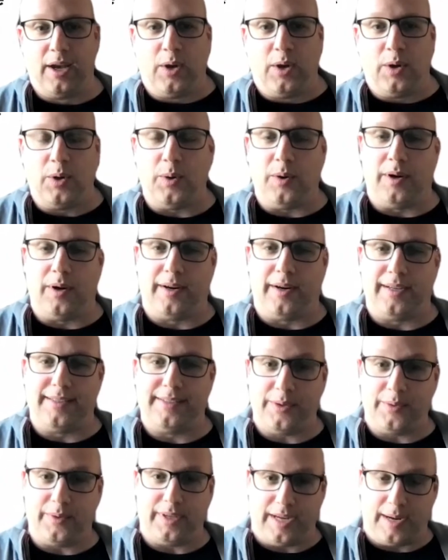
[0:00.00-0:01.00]
who are
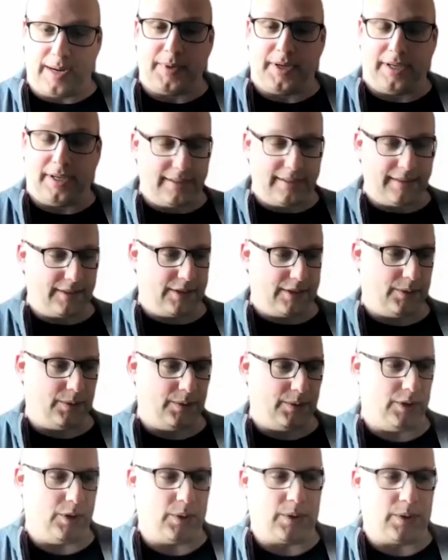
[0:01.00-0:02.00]
considering coming to
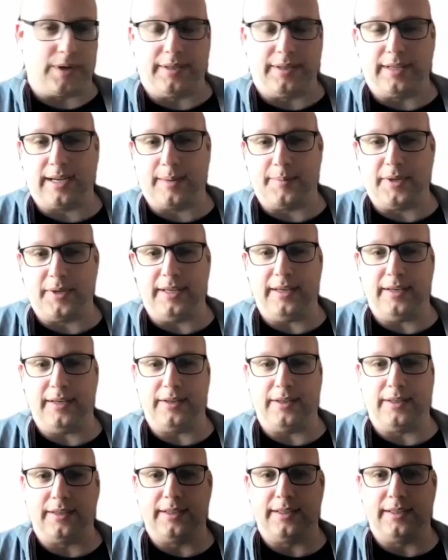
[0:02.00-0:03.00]
York in the coming
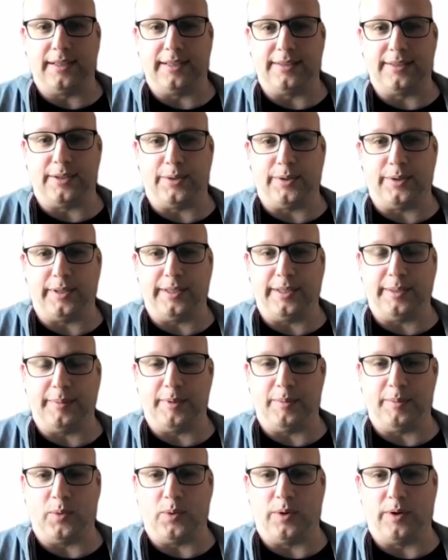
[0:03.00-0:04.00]
year to learn a little
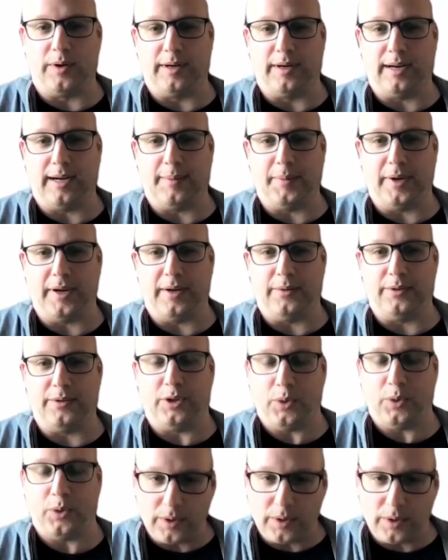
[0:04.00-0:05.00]
bit more about
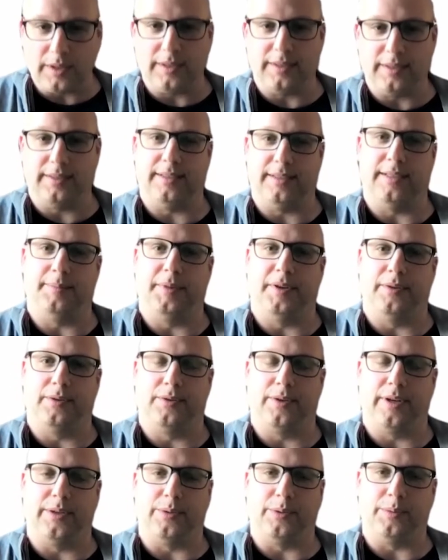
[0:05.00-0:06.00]
York, about
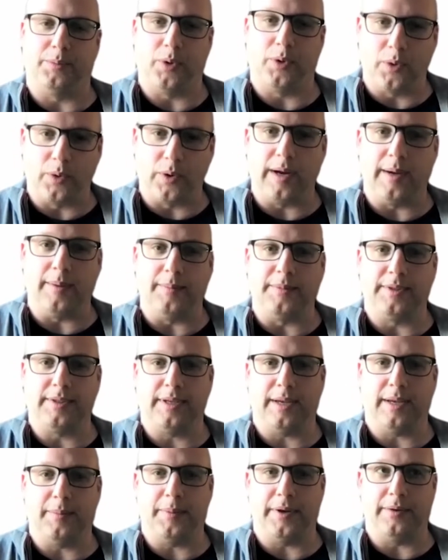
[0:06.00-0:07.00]
graduate programs,
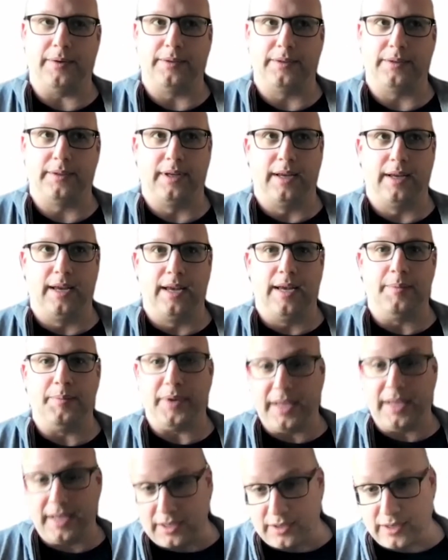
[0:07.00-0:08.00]
about
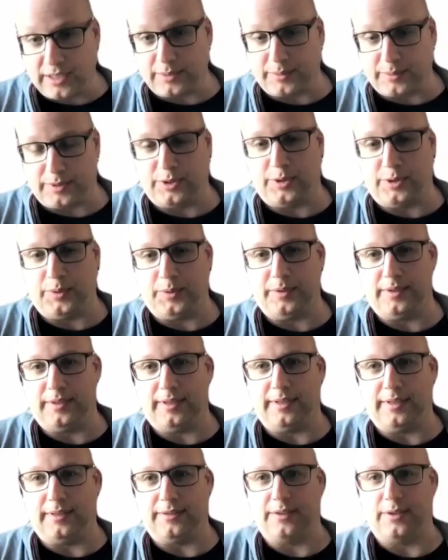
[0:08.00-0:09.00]
being a graduate student,
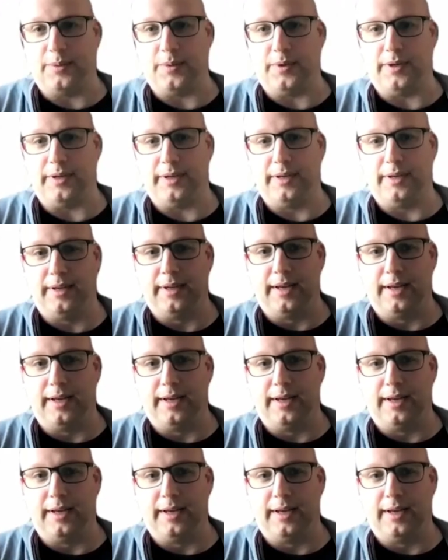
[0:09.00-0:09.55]
and so on.